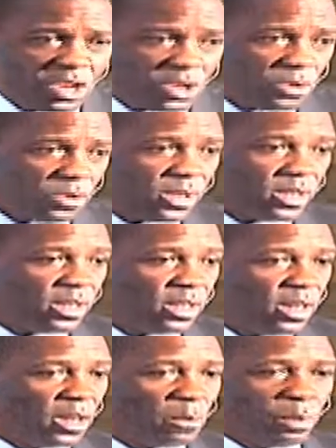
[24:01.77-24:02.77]
you and
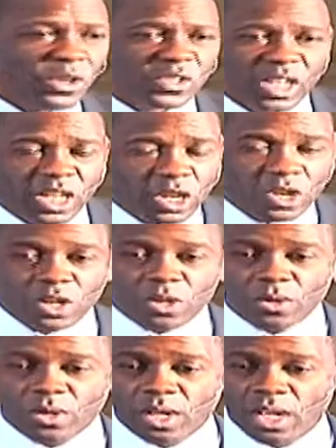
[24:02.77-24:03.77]
persecute
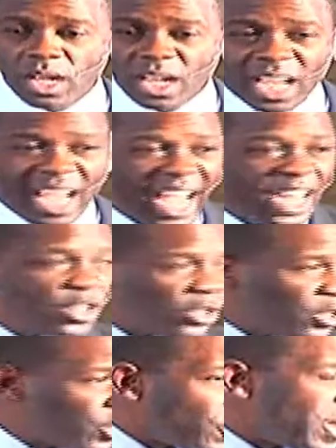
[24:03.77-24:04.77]
you, and you're
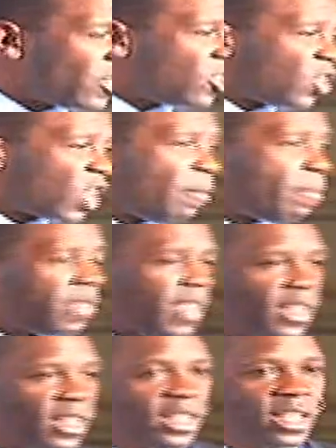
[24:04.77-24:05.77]
doing
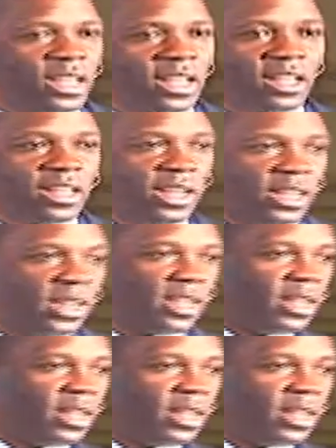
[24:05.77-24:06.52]
something good.